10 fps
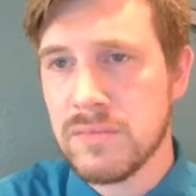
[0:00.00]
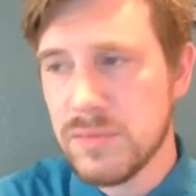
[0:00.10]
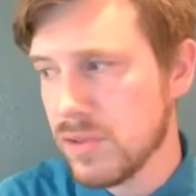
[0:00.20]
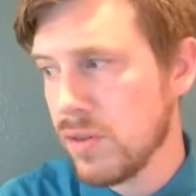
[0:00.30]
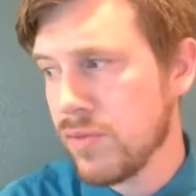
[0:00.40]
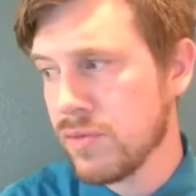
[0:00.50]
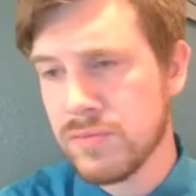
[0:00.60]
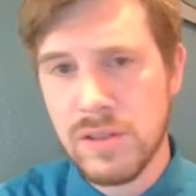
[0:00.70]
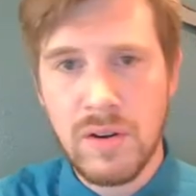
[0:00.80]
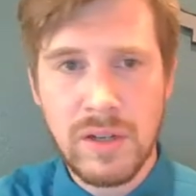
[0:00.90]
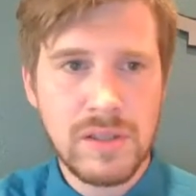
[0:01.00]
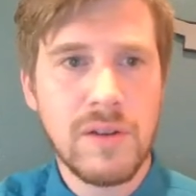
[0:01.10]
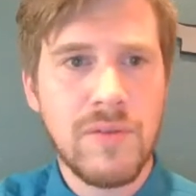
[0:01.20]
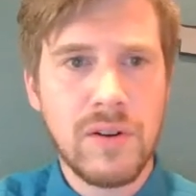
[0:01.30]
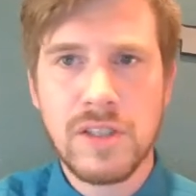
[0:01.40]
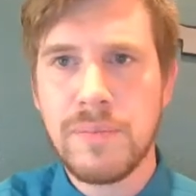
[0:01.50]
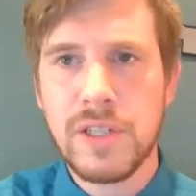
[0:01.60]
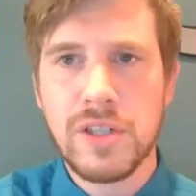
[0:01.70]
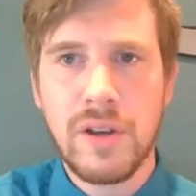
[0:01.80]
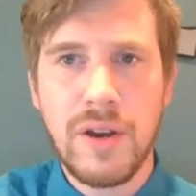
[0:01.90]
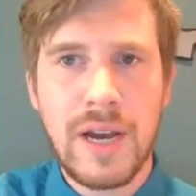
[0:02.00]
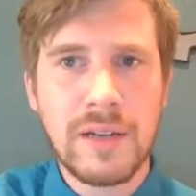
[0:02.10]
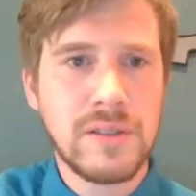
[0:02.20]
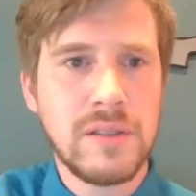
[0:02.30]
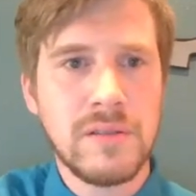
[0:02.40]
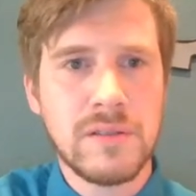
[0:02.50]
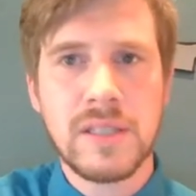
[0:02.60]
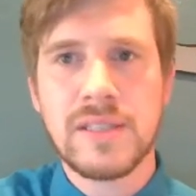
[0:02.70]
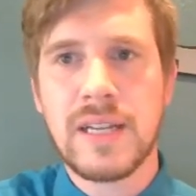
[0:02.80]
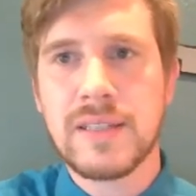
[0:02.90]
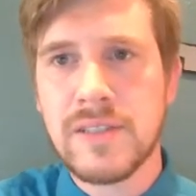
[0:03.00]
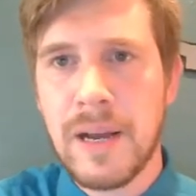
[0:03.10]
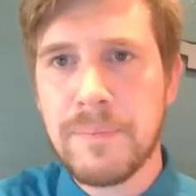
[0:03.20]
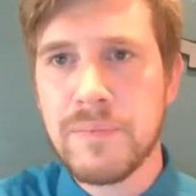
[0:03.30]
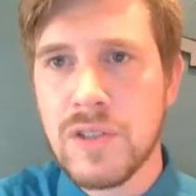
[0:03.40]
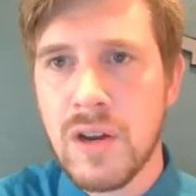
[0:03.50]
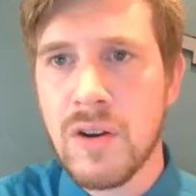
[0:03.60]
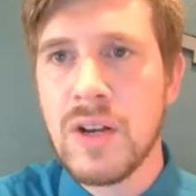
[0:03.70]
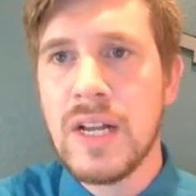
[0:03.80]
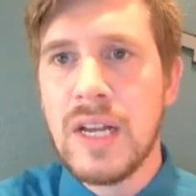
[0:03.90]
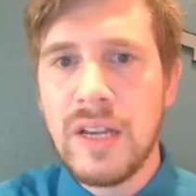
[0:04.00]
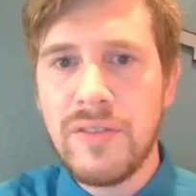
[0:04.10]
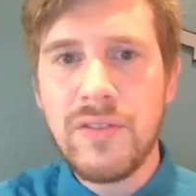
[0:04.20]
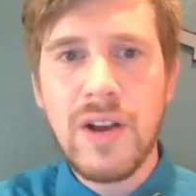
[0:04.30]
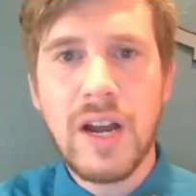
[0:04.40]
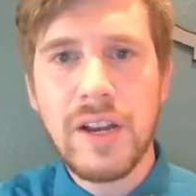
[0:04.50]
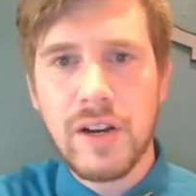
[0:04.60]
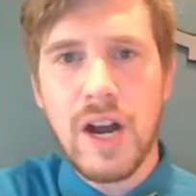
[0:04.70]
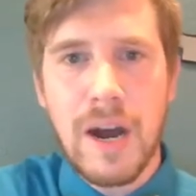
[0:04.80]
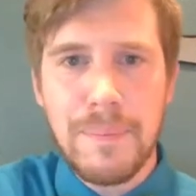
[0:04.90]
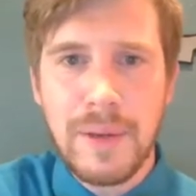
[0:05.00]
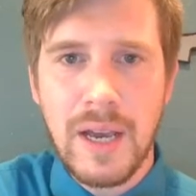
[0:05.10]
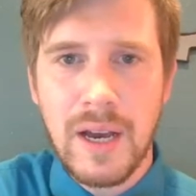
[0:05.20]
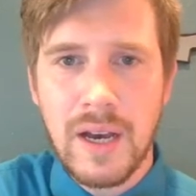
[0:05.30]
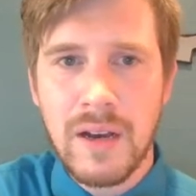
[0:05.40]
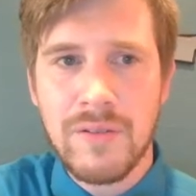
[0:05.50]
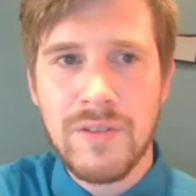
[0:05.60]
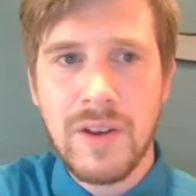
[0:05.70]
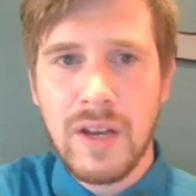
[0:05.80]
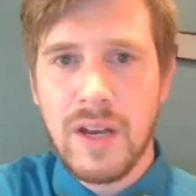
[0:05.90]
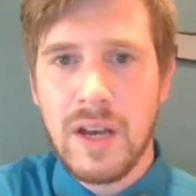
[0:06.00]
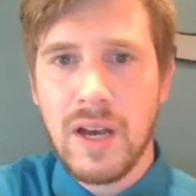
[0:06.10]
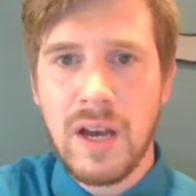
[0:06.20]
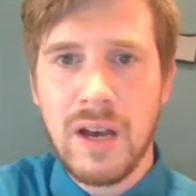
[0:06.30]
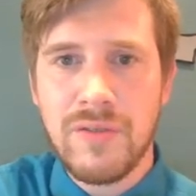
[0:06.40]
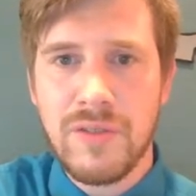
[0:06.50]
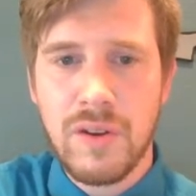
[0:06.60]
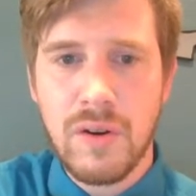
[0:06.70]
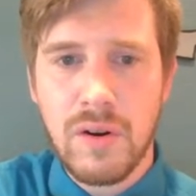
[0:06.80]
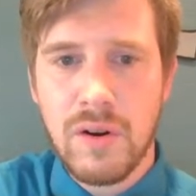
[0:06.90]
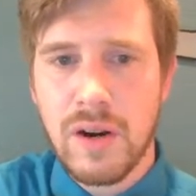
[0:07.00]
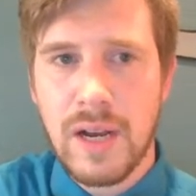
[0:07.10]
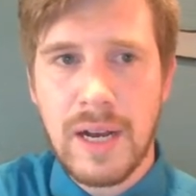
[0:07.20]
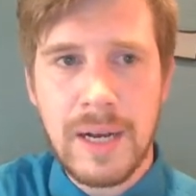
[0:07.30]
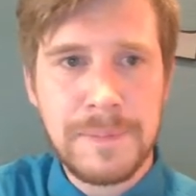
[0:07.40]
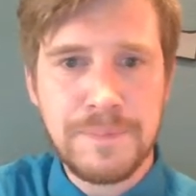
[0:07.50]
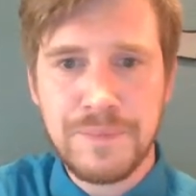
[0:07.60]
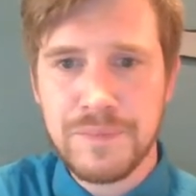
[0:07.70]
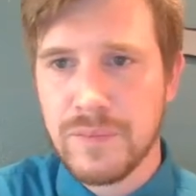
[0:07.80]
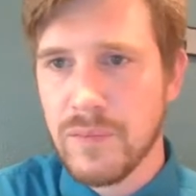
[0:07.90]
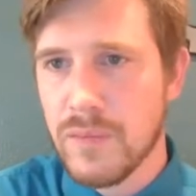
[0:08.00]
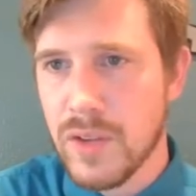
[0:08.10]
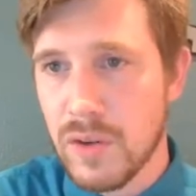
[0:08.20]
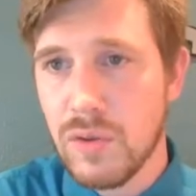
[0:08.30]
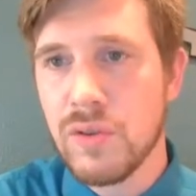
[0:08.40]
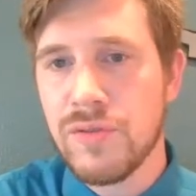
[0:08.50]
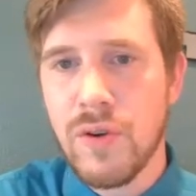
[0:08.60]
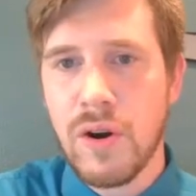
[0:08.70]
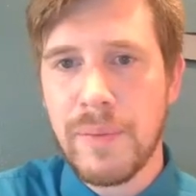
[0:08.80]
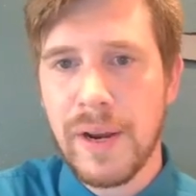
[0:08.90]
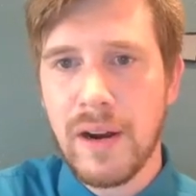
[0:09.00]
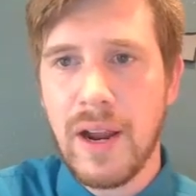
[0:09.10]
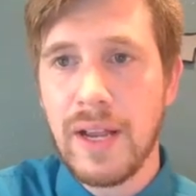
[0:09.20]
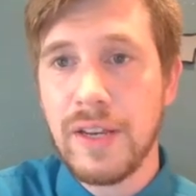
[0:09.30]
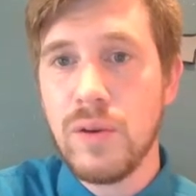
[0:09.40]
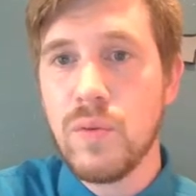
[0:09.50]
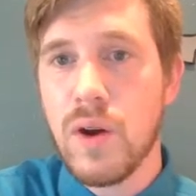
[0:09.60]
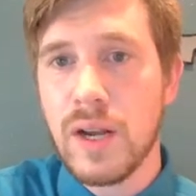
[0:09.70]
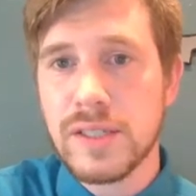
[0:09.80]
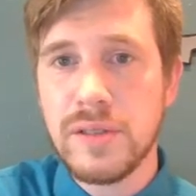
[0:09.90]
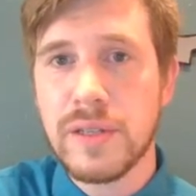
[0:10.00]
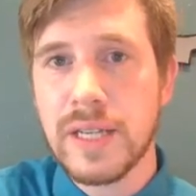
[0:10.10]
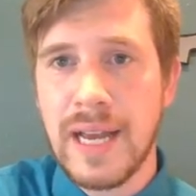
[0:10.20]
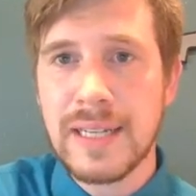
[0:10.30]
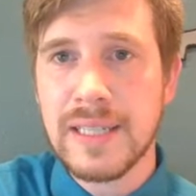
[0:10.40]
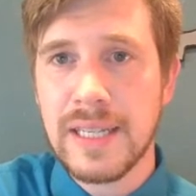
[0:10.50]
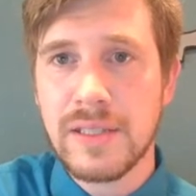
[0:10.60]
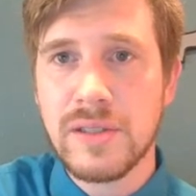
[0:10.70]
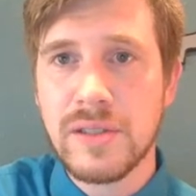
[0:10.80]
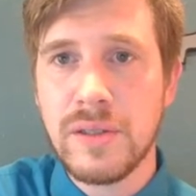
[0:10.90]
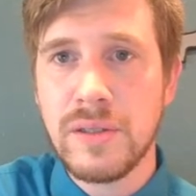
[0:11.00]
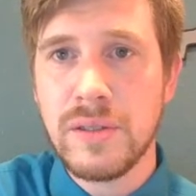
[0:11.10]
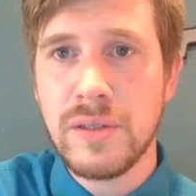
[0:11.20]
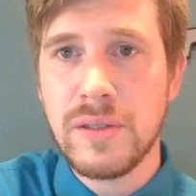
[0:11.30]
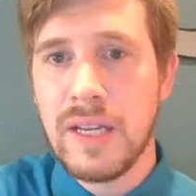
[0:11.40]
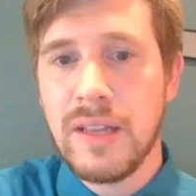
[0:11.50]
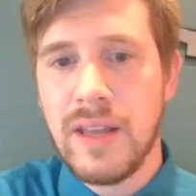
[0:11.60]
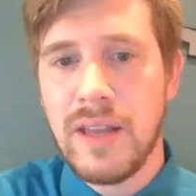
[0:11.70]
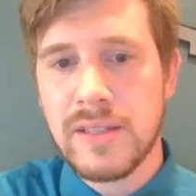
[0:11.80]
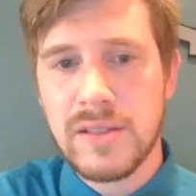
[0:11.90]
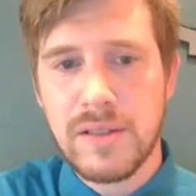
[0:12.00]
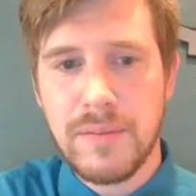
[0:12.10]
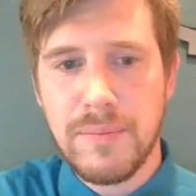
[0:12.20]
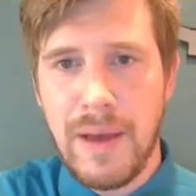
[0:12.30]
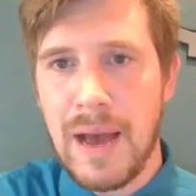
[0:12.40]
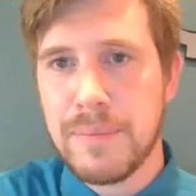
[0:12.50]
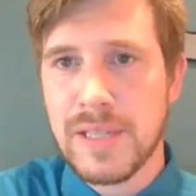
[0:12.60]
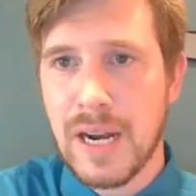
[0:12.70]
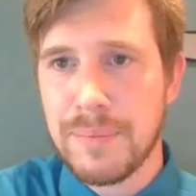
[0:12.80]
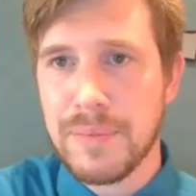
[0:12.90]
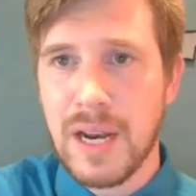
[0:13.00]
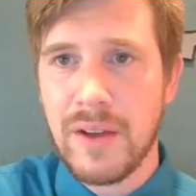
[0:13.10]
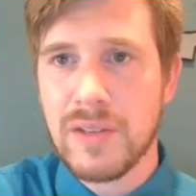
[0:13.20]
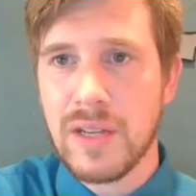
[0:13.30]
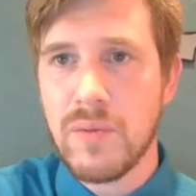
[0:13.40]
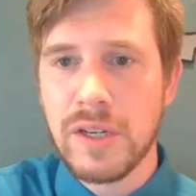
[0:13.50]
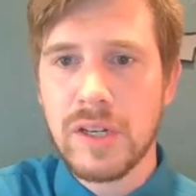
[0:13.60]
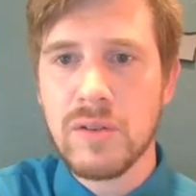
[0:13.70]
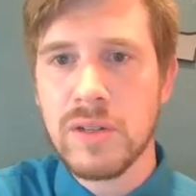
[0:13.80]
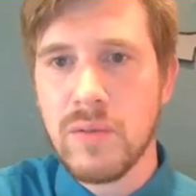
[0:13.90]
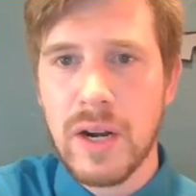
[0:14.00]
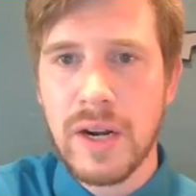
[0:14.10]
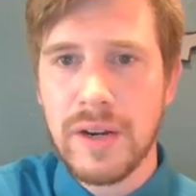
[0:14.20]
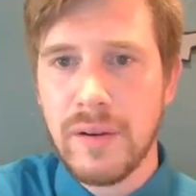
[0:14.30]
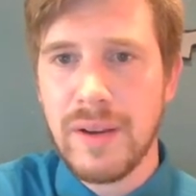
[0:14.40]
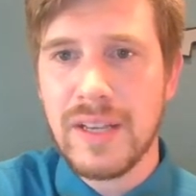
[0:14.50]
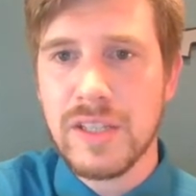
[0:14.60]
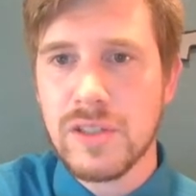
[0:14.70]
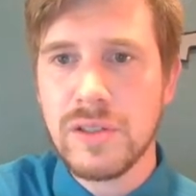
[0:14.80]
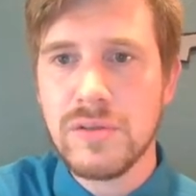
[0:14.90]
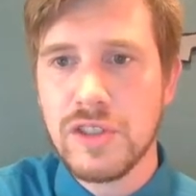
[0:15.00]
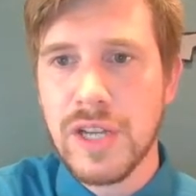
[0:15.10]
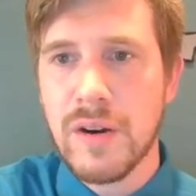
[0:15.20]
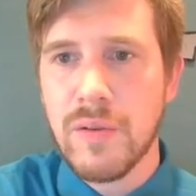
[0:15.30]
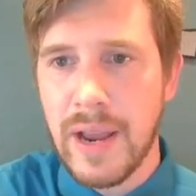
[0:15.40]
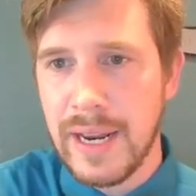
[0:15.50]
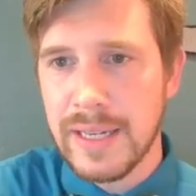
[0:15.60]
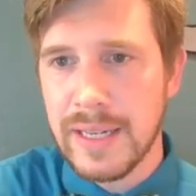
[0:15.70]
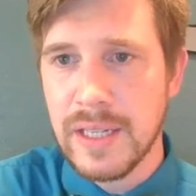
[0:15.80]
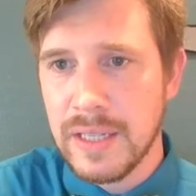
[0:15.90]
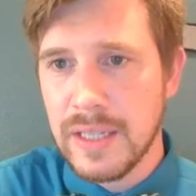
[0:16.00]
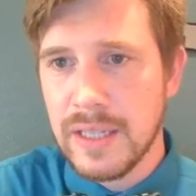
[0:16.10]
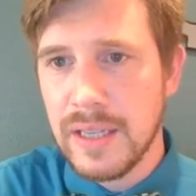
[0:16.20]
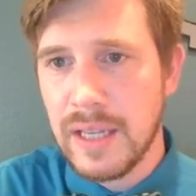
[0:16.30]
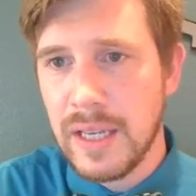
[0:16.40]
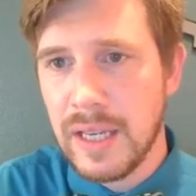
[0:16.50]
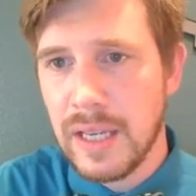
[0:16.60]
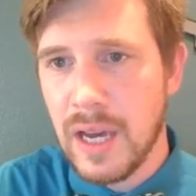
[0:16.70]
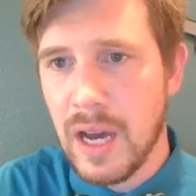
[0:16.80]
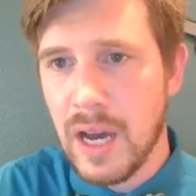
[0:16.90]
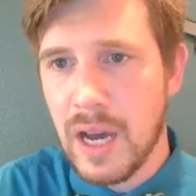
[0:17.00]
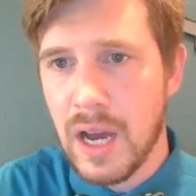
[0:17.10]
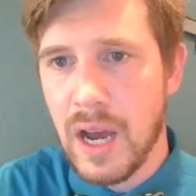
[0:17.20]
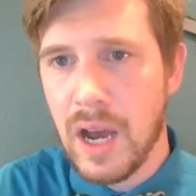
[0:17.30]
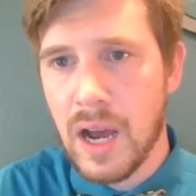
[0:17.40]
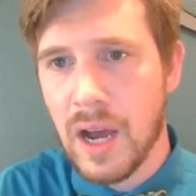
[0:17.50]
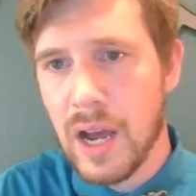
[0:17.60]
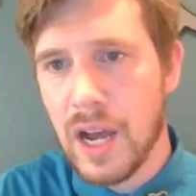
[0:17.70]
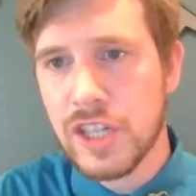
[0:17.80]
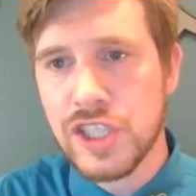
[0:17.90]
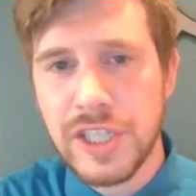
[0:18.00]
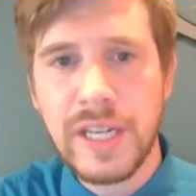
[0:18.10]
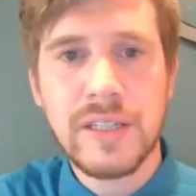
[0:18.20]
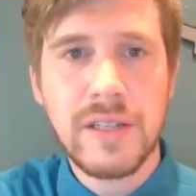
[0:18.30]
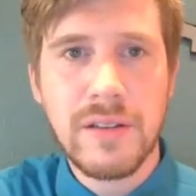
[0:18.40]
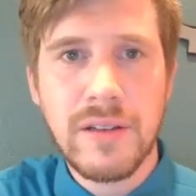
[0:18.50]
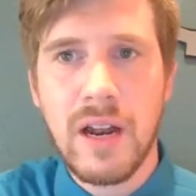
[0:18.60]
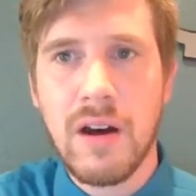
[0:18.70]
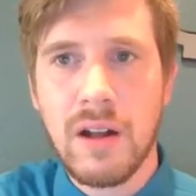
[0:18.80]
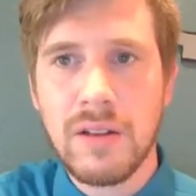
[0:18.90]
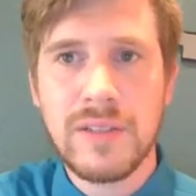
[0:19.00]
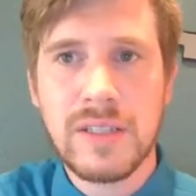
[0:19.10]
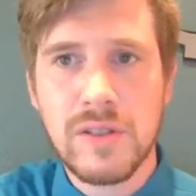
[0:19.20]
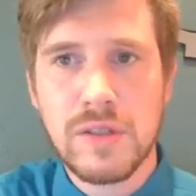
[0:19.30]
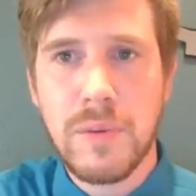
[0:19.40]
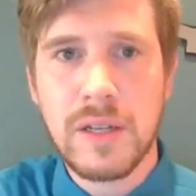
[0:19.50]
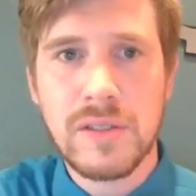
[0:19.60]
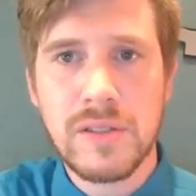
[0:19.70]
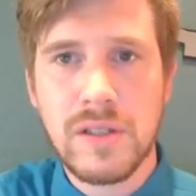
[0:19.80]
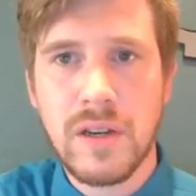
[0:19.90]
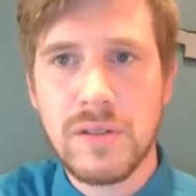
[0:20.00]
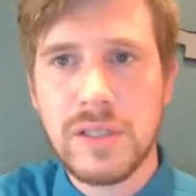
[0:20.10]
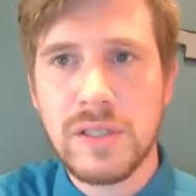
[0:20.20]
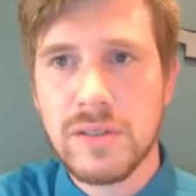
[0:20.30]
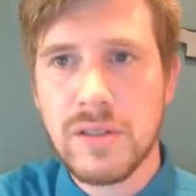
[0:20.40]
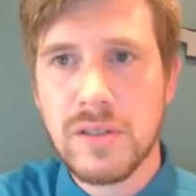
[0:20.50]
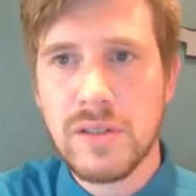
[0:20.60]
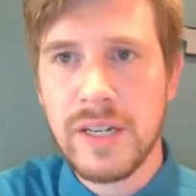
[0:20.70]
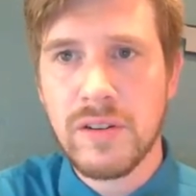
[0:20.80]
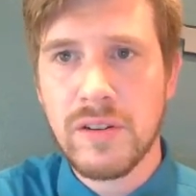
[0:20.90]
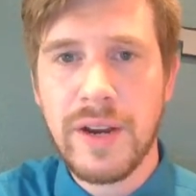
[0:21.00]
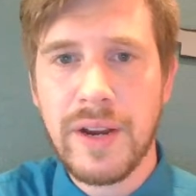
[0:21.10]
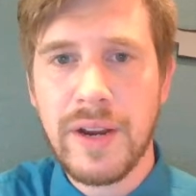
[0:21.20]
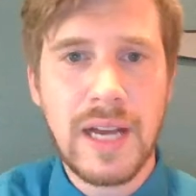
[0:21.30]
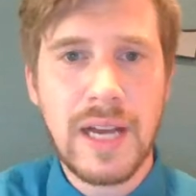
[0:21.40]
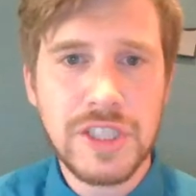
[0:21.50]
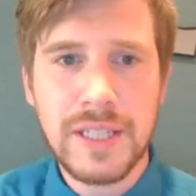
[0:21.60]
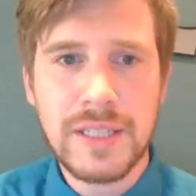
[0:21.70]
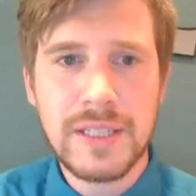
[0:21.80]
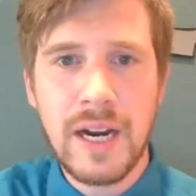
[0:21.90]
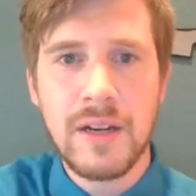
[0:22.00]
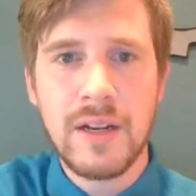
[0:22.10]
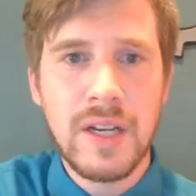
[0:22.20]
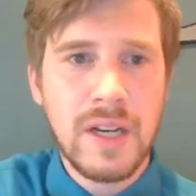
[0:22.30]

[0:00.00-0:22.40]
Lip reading: so on and so forth. So let me show you how to set this up. So if you've got your copy of your Google form here, and you want to connect it to this map setup that I've done, what you're going to want to do is to generate a sheet that all of these responses go to. So I'll go ahead and create that sheet there.